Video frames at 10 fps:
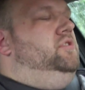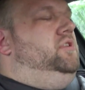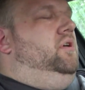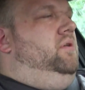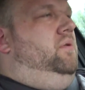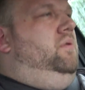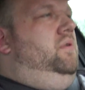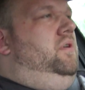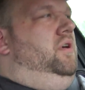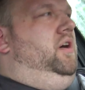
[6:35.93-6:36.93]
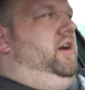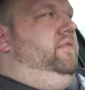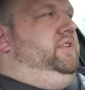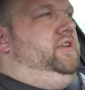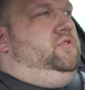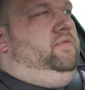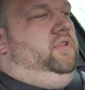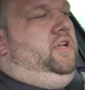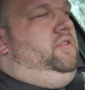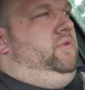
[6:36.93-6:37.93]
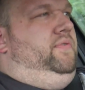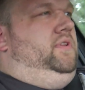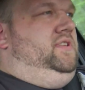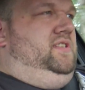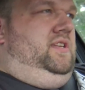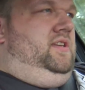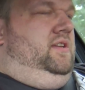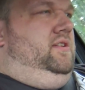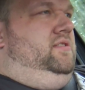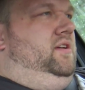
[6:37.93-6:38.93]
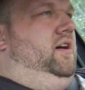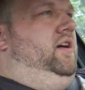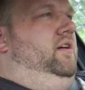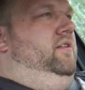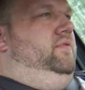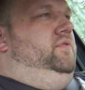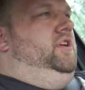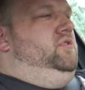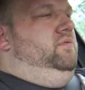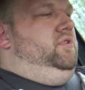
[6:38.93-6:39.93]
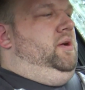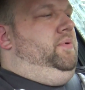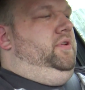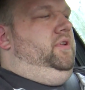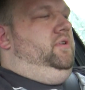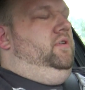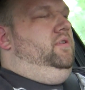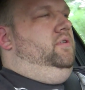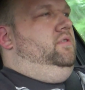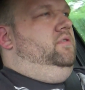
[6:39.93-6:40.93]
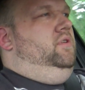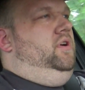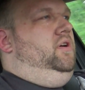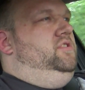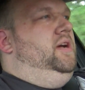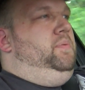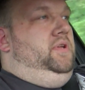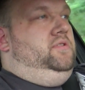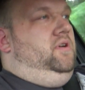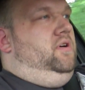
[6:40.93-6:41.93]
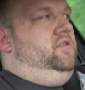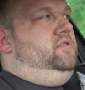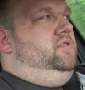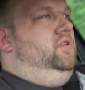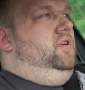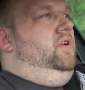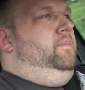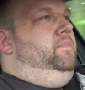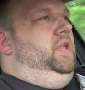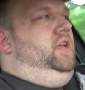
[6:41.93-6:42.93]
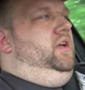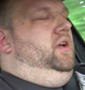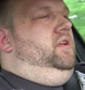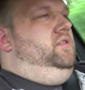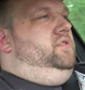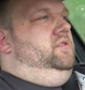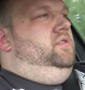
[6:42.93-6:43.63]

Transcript: So I've test driven like 350Zs, I've test driven a couple of other Japanese cars, and